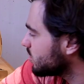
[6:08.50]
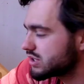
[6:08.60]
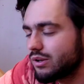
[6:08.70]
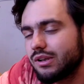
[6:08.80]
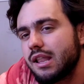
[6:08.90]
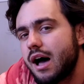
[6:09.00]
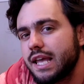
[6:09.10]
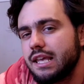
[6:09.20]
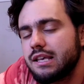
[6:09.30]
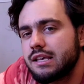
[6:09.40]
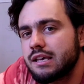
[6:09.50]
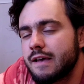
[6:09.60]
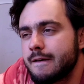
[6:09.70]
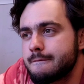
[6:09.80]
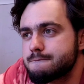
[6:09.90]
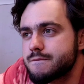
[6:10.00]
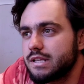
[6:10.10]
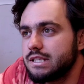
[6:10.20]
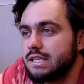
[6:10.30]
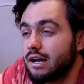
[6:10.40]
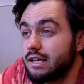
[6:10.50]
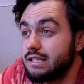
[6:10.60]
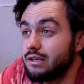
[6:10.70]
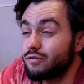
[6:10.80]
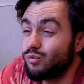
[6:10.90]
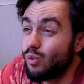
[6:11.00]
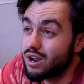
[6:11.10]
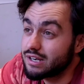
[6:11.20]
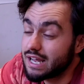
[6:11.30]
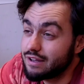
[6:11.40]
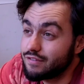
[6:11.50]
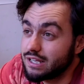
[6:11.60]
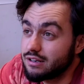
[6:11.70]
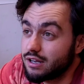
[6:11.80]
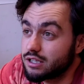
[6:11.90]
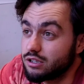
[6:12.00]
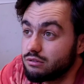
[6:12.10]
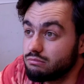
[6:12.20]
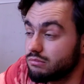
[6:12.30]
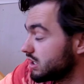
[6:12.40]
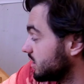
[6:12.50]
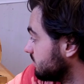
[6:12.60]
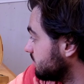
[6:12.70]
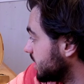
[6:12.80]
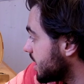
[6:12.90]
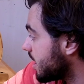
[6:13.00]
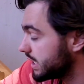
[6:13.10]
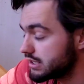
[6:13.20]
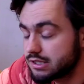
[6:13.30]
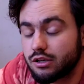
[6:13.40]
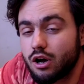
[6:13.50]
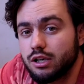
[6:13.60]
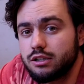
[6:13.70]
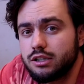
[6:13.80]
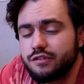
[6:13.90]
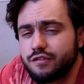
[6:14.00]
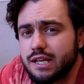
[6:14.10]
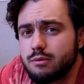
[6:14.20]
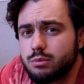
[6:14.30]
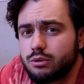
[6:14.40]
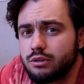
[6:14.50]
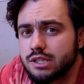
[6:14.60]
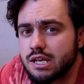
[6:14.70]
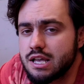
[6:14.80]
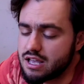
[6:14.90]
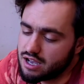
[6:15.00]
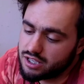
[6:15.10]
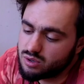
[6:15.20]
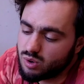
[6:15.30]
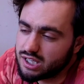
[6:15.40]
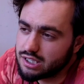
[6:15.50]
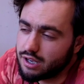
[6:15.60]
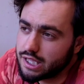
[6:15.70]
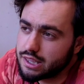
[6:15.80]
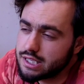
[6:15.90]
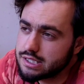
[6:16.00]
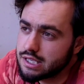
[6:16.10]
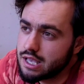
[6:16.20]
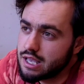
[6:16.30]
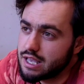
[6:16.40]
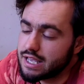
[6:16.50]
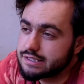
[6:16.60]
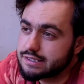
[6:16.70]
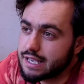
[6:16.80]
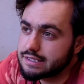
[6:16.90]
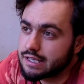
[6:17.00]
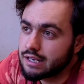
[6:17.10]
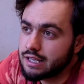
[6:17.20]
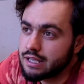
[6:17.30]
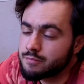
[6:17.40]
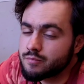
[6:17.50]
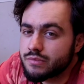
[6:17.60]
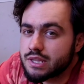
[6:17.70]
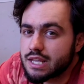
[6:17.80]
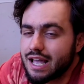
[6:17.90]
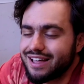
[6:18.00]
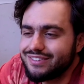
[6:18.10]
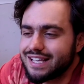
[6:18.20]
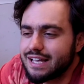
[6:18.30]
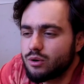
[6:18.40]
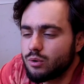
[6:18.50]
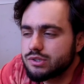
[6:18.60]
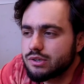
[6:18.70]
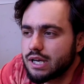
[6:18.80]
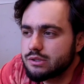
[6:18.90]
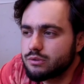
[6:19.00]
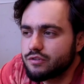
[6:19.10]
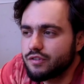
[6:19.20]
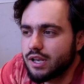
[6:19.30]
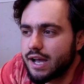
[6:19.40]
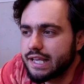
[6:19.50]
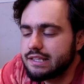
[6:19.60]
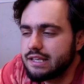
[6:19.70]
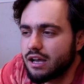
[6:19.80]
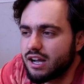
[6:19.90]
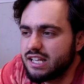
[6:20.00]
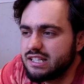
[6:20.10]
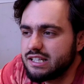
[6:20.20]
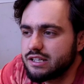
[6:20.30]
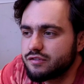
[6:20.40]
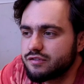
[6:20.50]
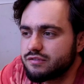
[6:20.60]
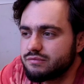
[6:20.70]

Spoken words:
also like the idea of one having like a light colored fingerboard. I quite like this aesthetically. And then also I sort of like the idea of